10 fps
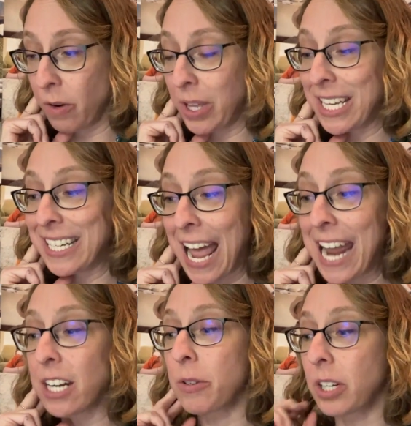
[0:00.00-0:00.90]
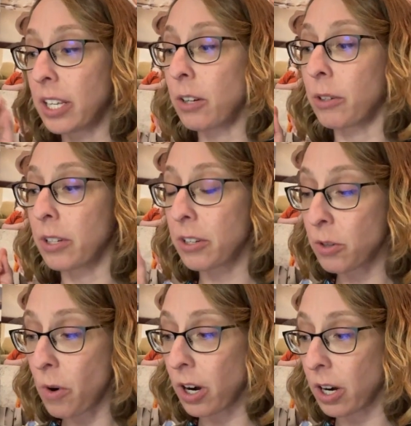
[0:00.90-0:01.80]
with a diagnosed clinical
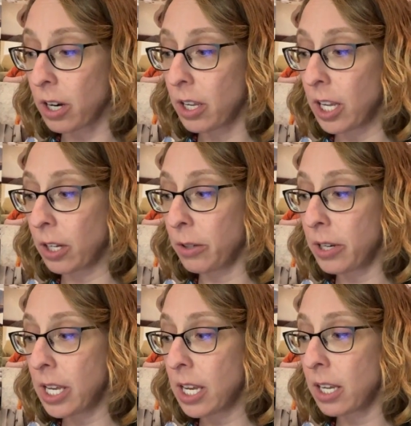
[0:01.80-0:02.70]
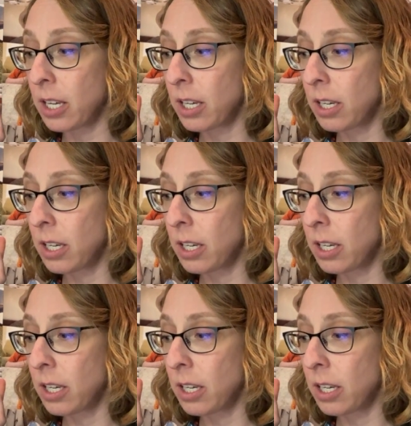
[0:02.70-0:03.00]
disorder, including